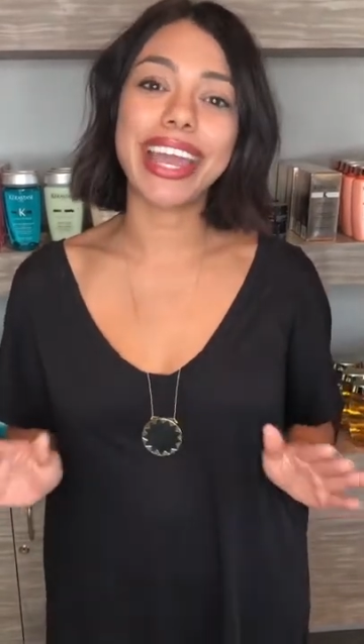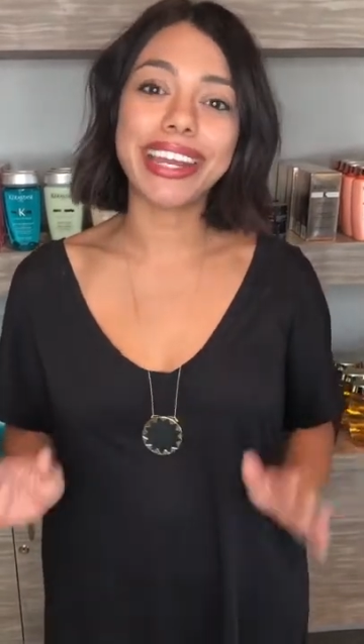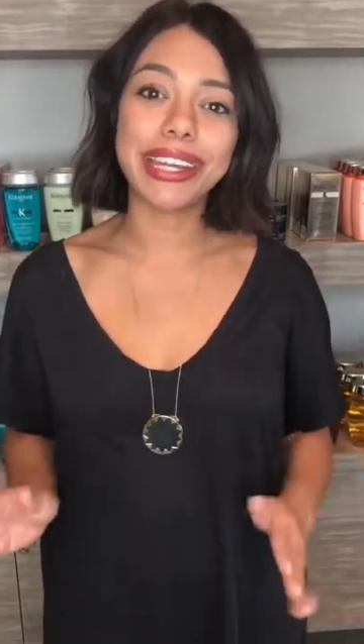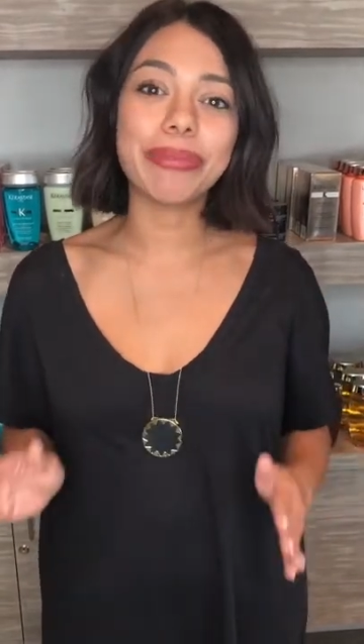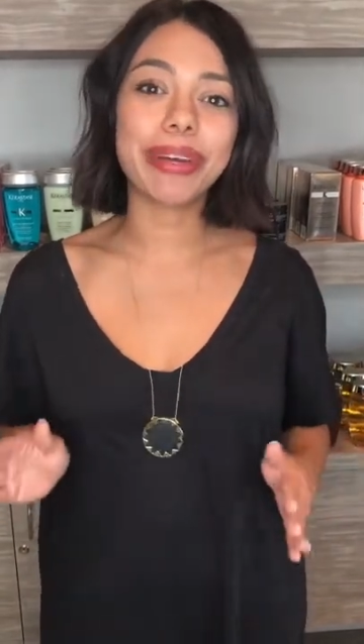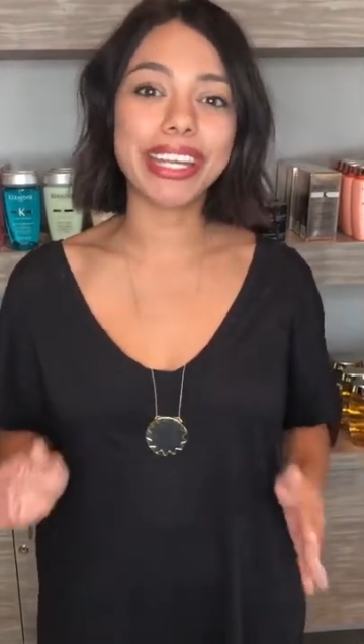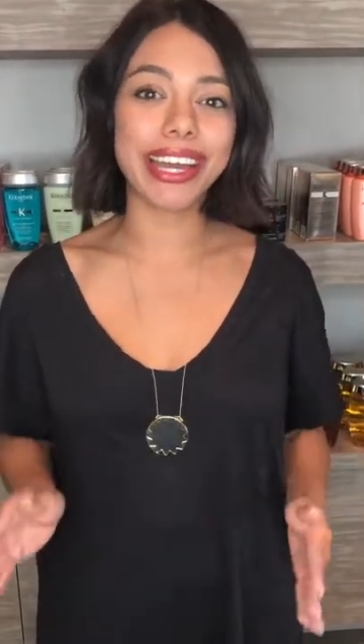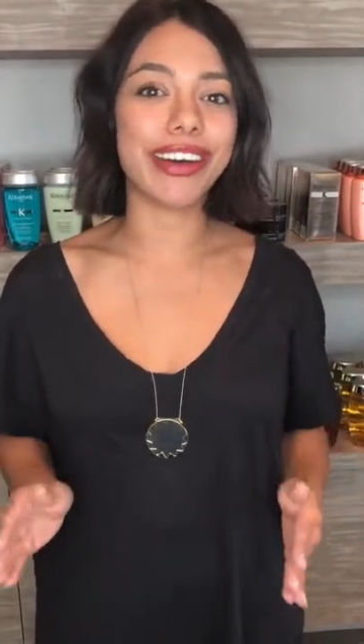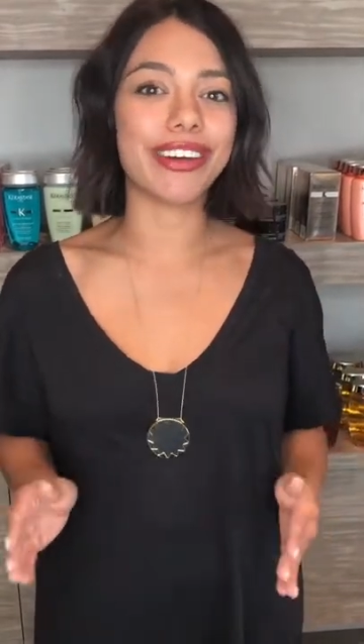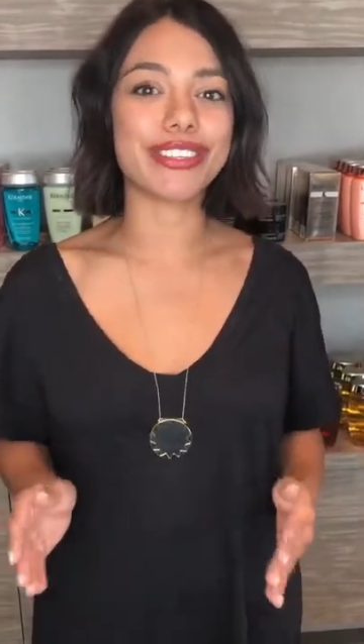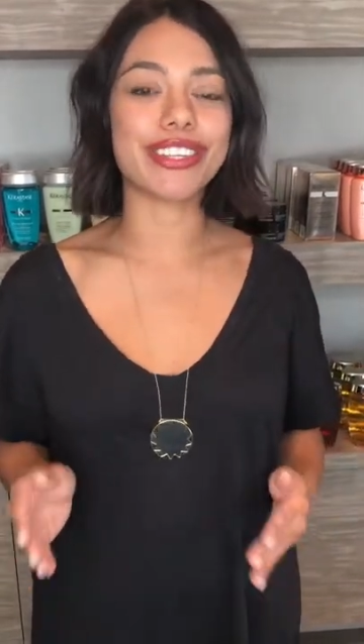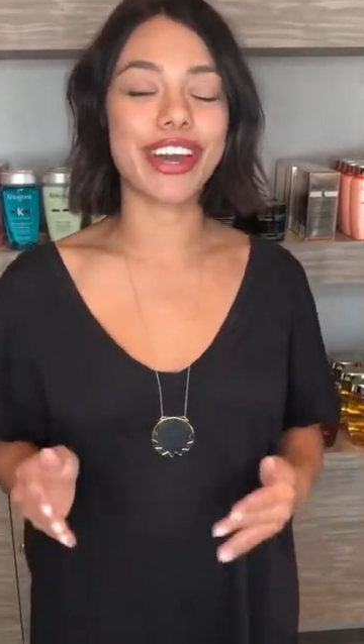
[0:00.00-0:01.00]
anybody
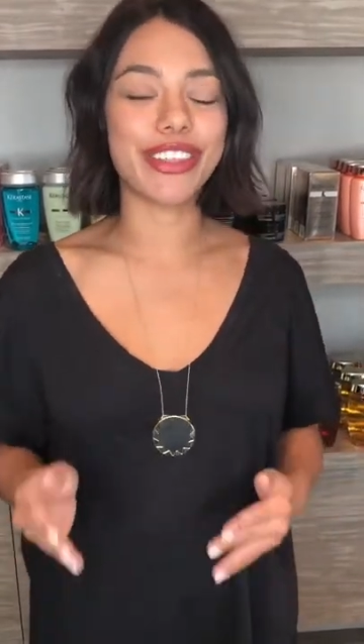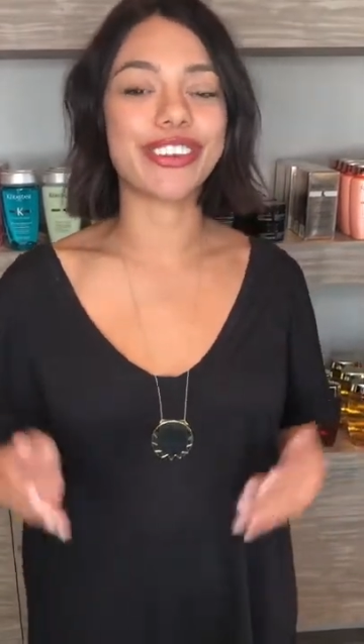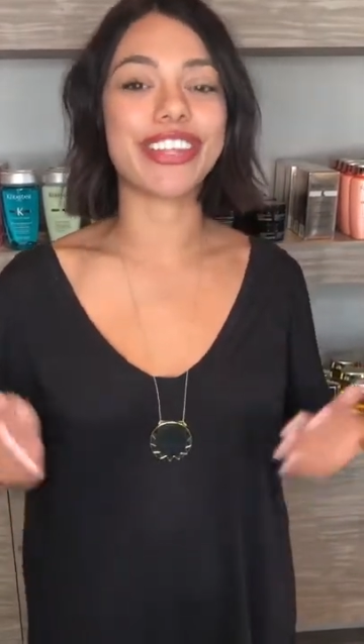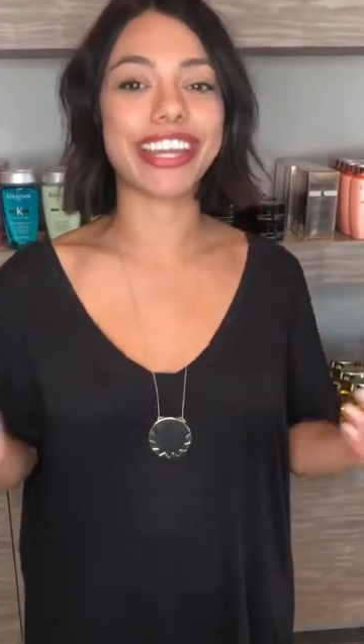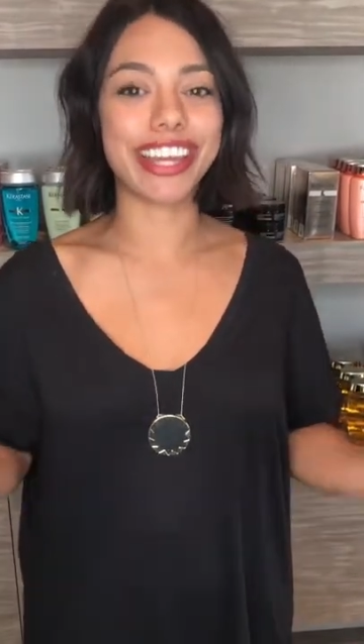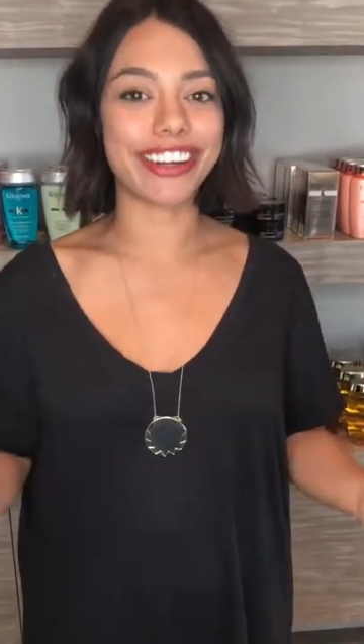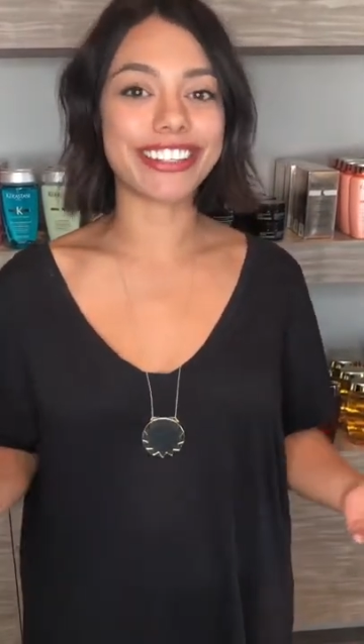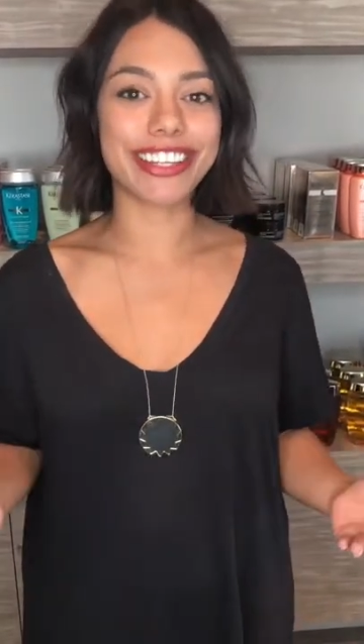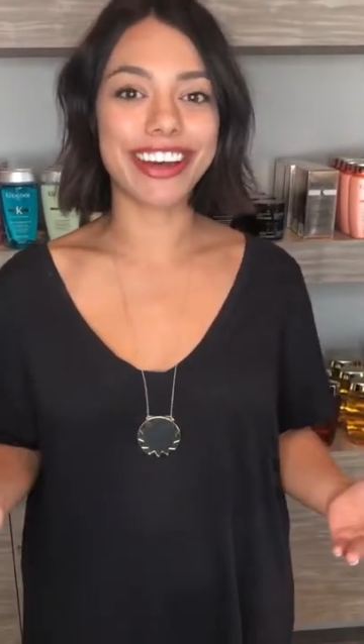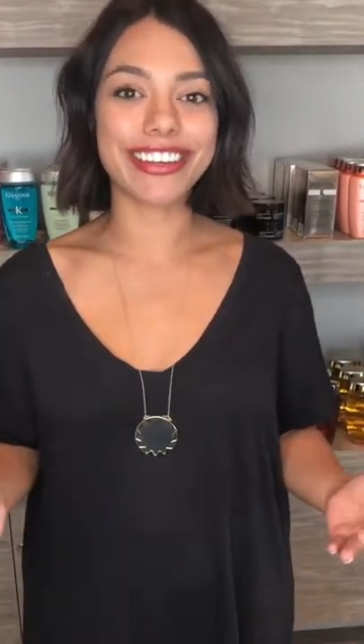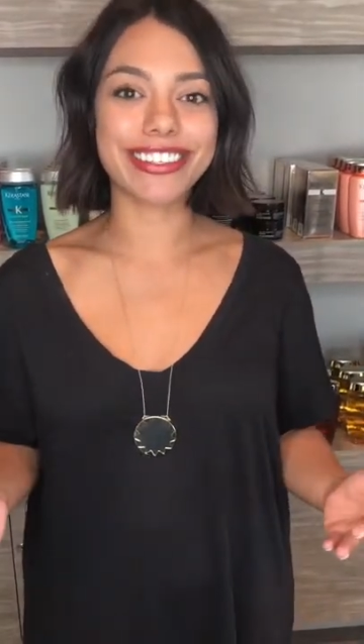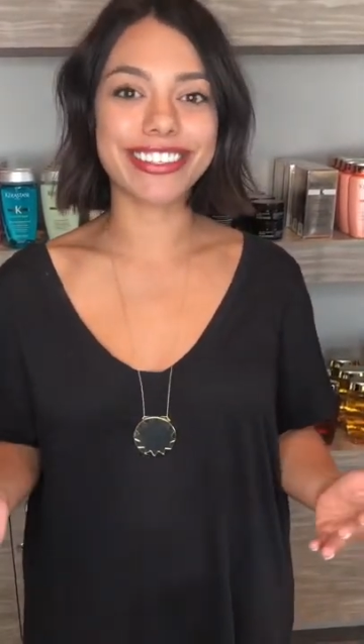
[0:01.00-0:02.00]
else other than
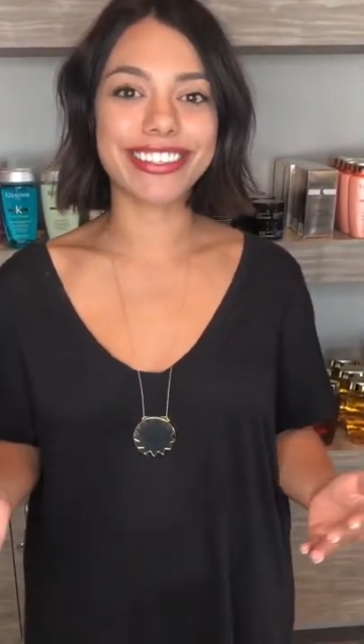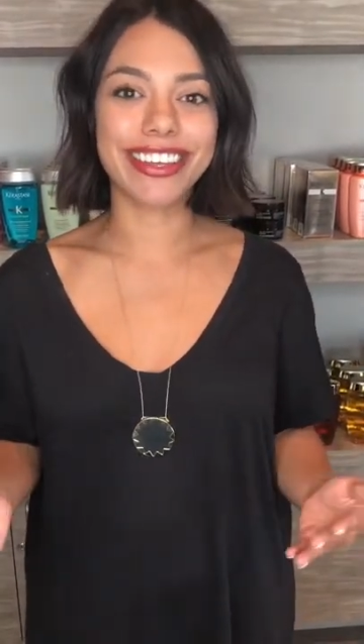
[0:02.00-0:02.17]
Kerastase.